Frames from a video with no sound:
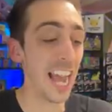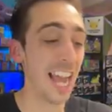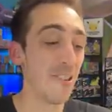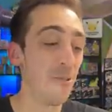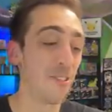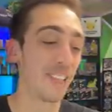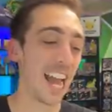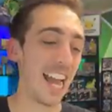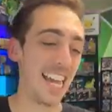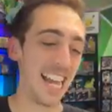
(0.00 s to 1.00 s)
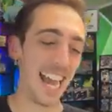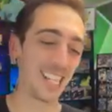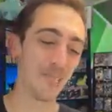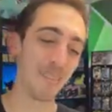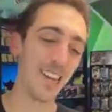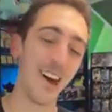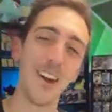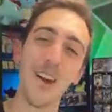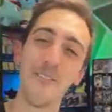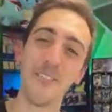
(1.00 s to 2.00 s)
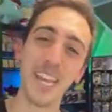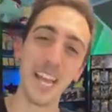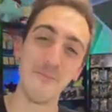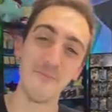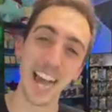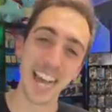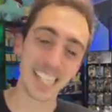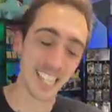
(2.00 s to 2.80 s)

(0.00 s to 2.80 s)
and we've got an Espeon VMAX.